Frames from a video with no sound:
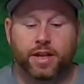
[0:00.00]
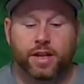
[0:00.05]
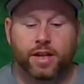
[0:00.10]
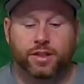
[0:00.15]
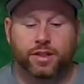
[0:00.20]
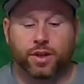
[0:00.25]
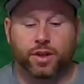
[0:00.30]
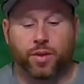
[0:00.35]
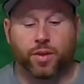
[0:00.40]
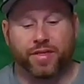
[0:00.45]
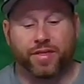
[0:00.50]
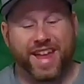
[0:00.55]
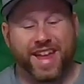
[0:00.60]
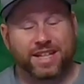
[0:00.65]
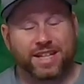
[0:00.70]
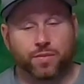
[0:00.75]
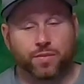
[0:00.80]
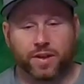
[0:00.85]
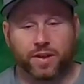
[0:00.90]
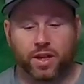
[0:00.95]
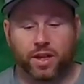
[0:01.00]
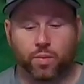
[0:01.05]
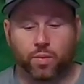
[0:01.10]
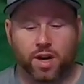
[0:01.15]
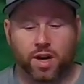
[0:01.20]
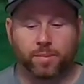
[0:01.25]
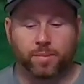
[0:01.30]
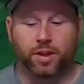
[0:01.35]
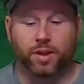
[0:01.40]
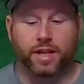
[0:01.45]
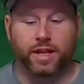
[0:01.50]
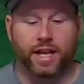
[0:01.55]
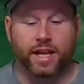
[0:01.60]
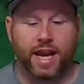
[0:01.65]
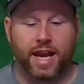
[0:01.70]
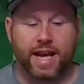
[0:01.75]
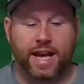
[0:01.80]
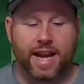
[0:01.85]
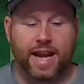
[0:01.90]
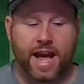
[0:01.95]
So that's really what I'm looking
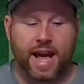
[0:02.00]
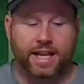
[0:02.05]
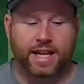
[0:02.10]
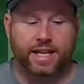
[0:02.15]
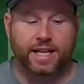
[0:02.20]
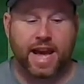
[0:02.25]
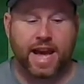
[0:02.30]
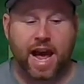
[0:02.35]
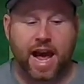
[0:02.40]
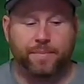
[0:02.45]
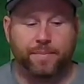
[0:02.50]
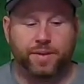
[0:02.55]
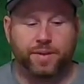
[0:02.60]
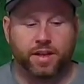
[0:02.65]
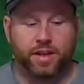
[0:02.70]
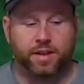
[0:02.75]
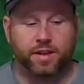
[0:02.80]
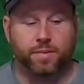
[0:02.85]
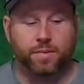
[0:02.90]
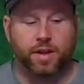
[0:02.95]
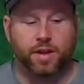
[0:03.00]
at captain.